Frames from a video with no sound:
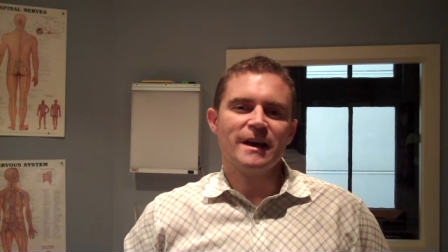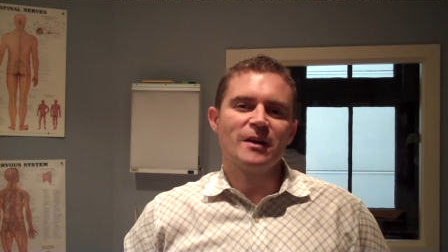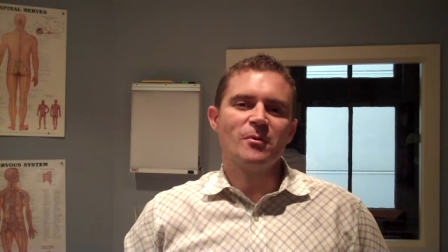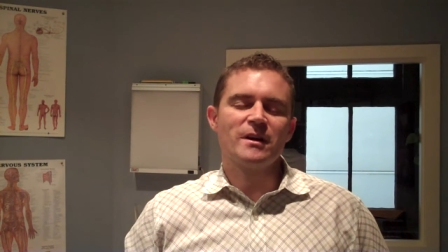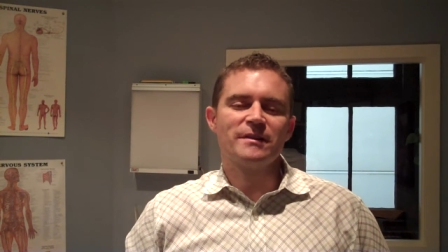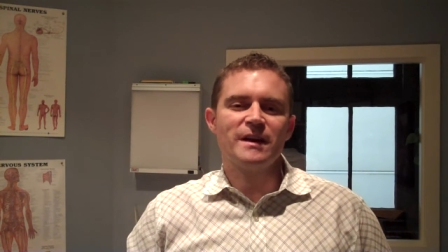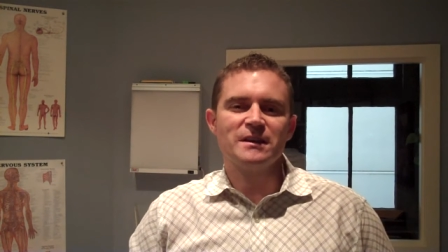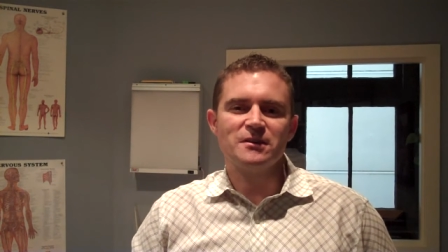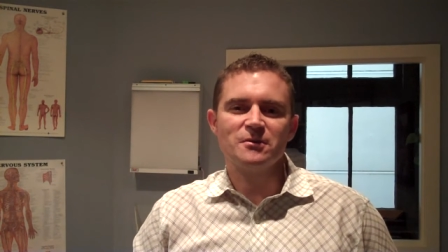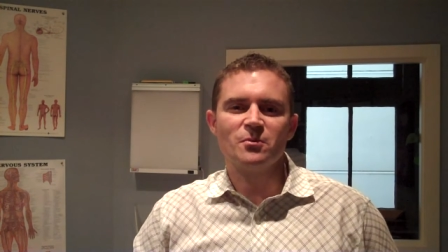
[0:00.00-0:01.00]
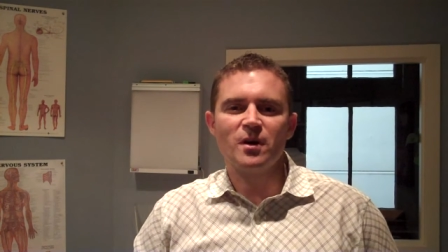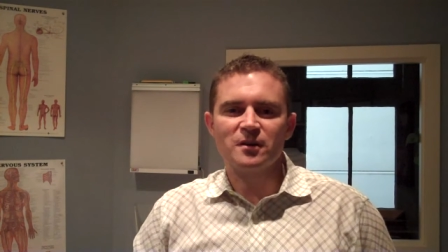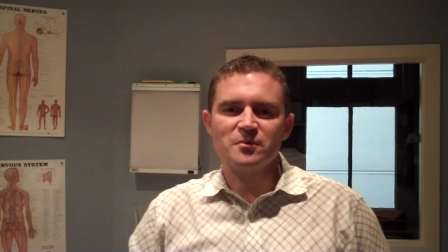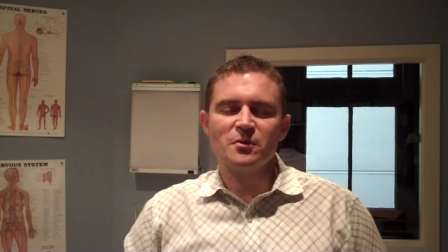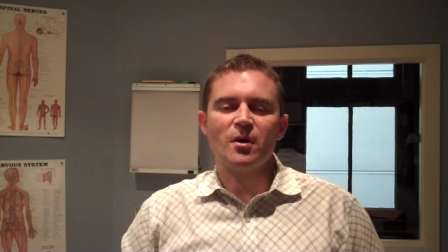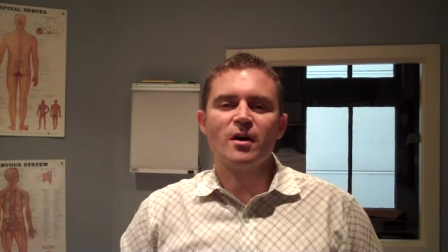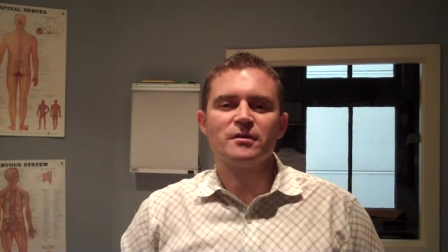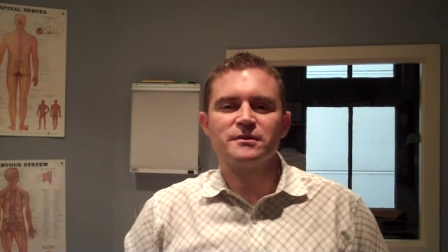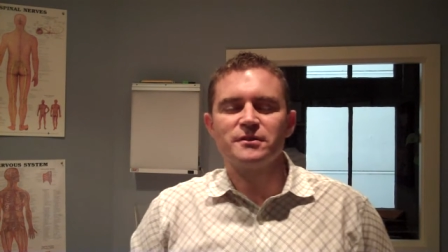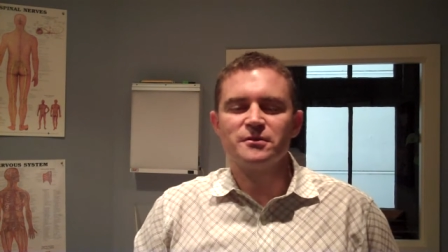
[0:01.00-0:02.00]
And I want to thank you and welcome you
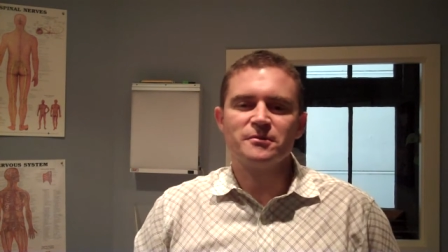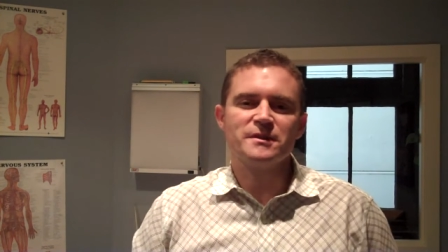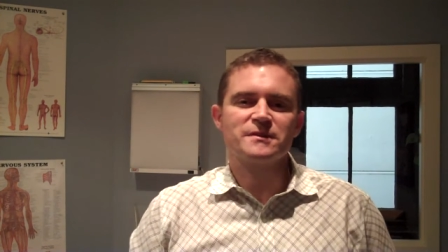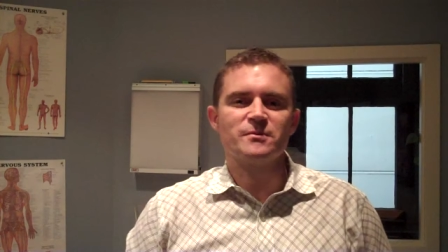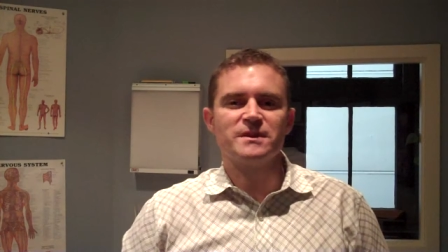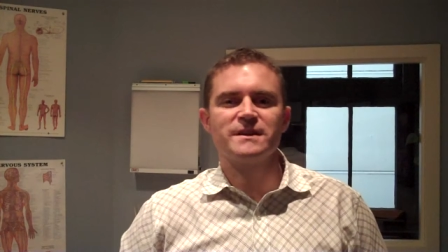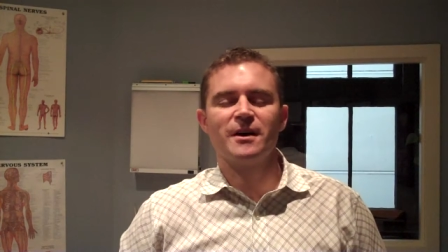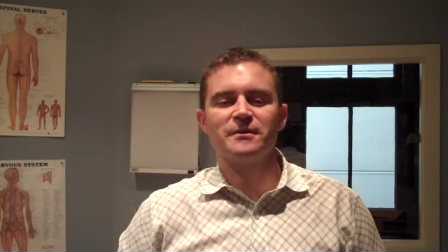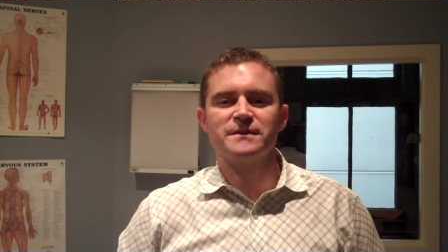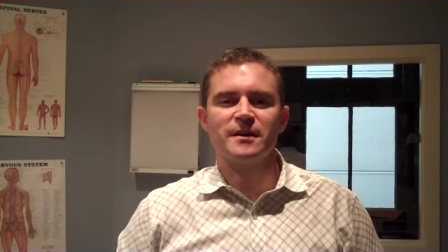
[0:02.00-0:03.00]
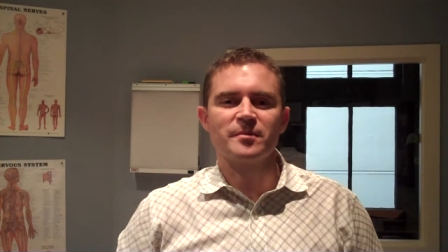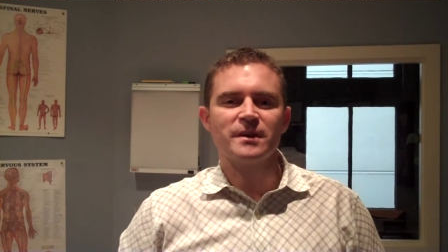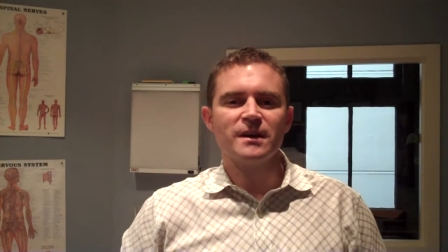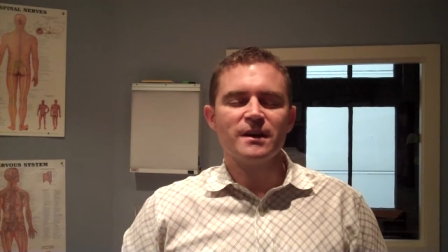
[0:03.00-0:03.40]
all to this week's health tip.